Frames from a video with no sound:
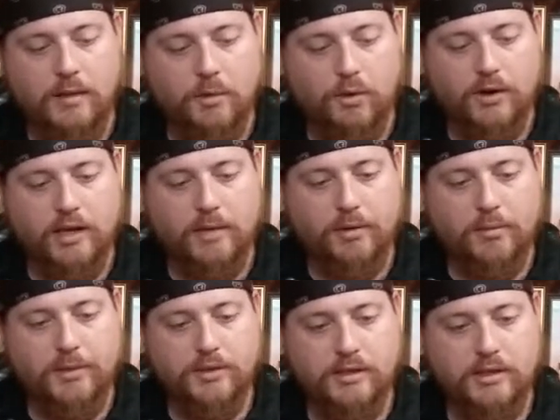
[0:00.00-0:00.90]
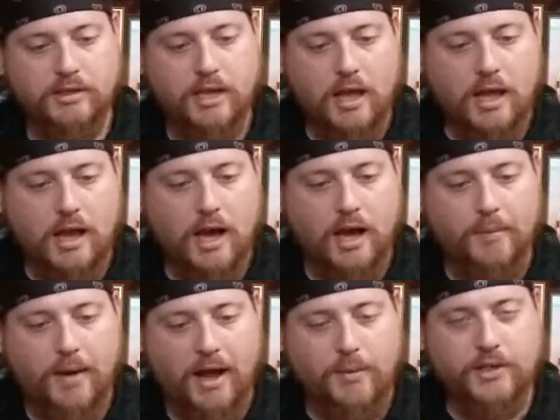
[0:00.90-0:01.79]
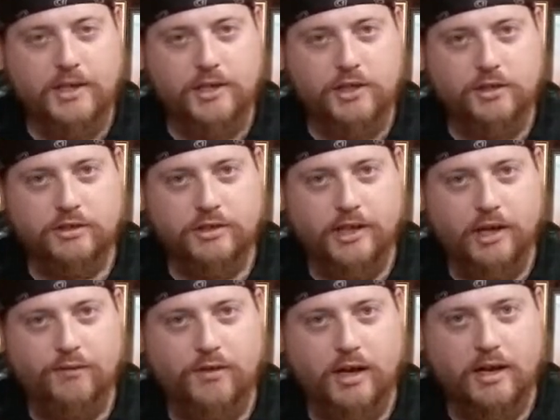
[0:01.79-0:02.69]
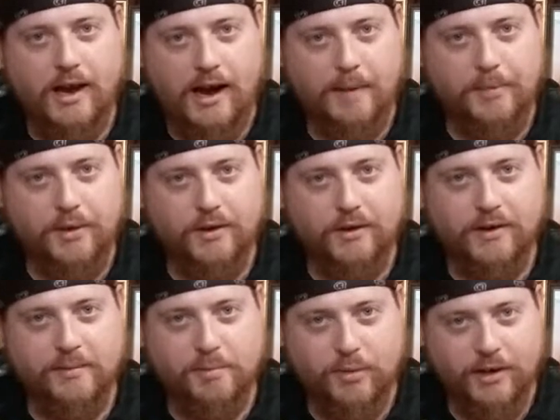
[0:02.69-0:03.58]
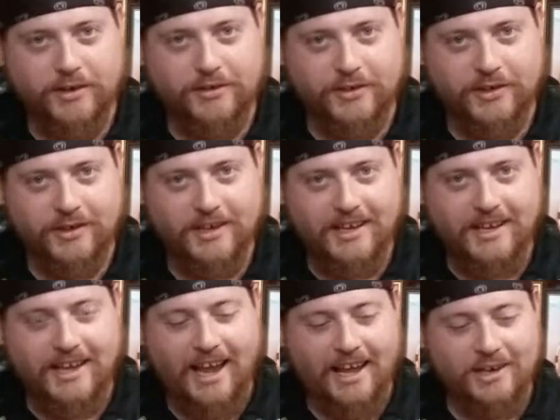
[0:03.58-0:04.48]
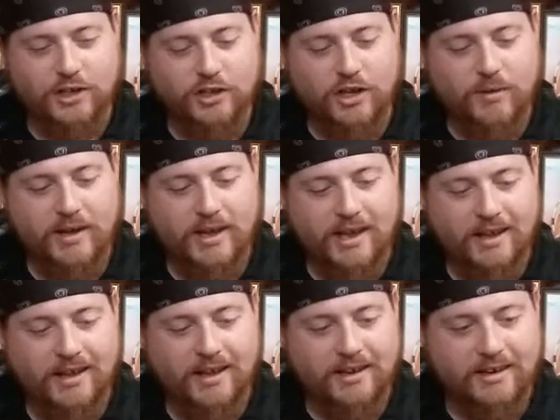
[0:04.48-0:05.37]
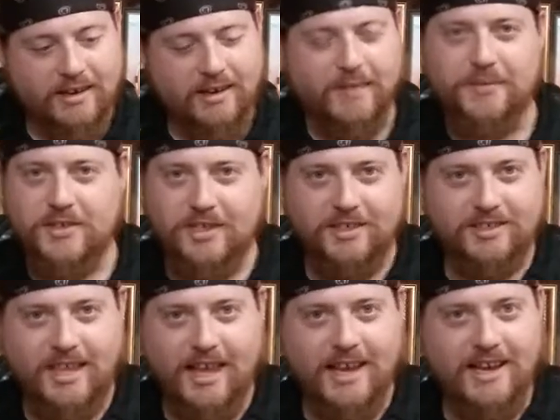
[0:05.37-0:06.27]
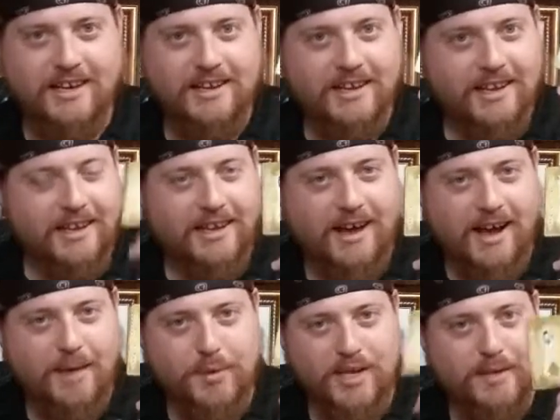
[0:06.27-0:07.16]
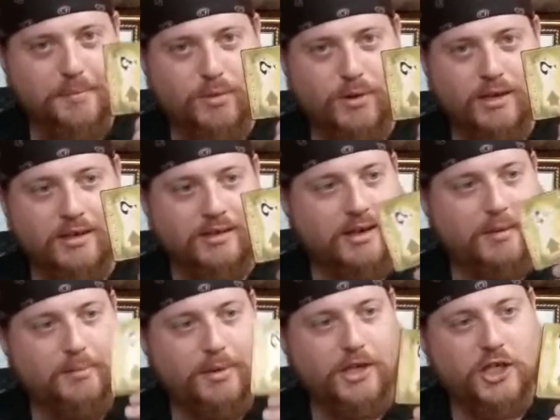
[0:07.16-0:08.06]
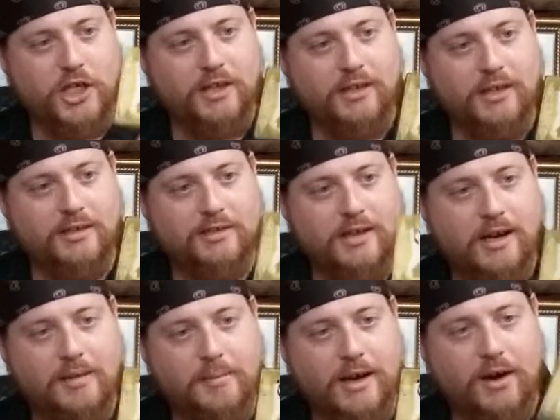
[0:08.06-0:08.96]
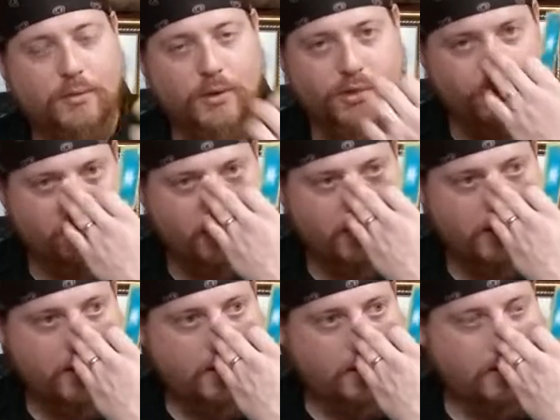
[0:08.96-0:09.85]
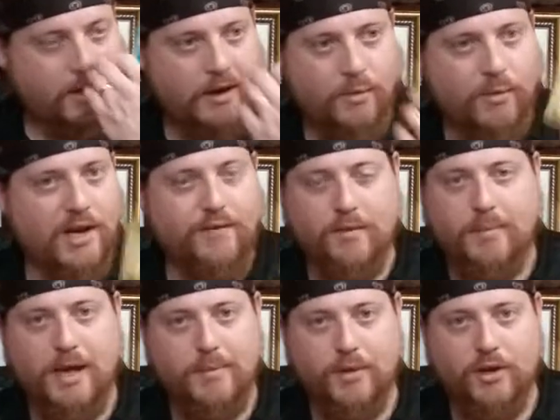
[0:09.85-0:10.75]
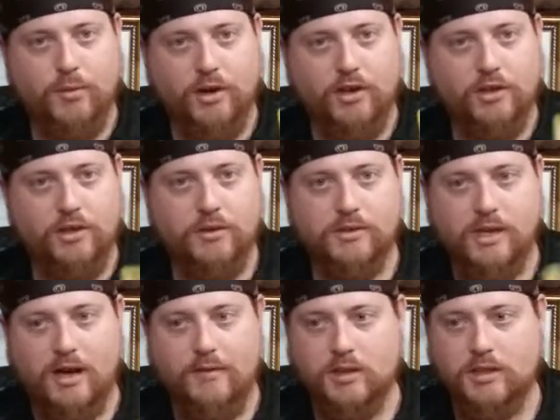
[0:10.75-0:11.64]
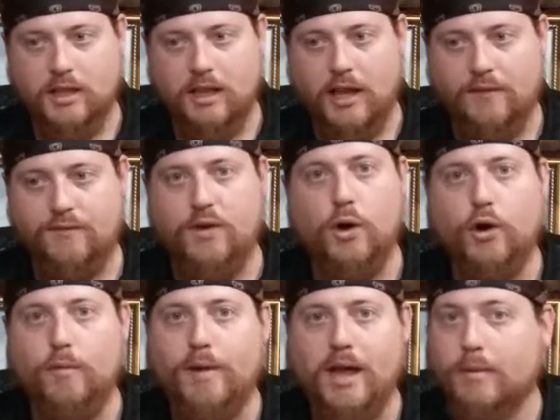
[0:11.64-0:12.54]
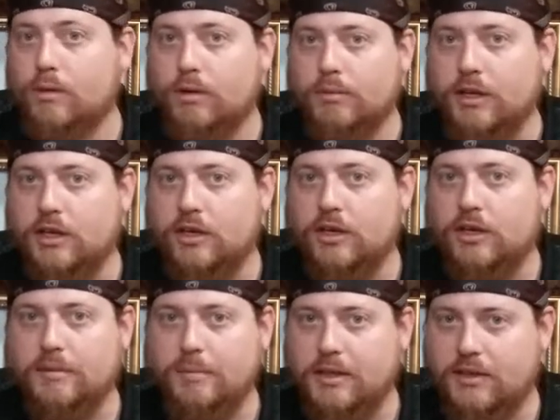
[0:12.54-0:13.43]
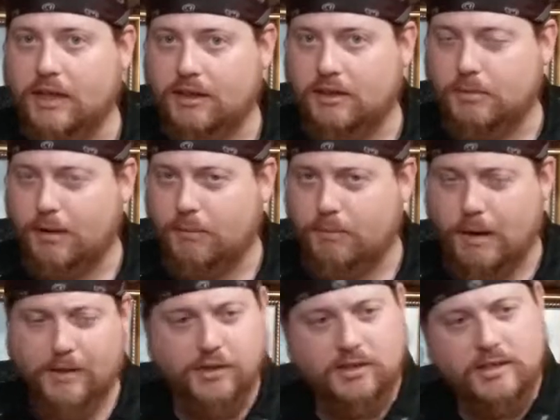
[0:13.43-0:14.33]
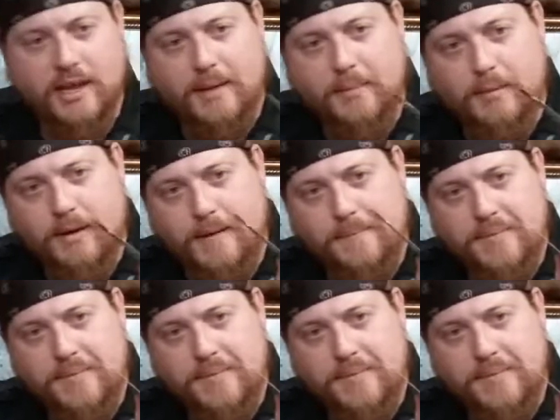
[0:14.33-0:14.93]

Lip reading: or any purposes, I would get yourself a copier and printer, and just go ahead and just scan, copy, and print a bunch of these. Cut them out with whatever paper you want to use. Obviously, like photo paper would be good. It'd be about the same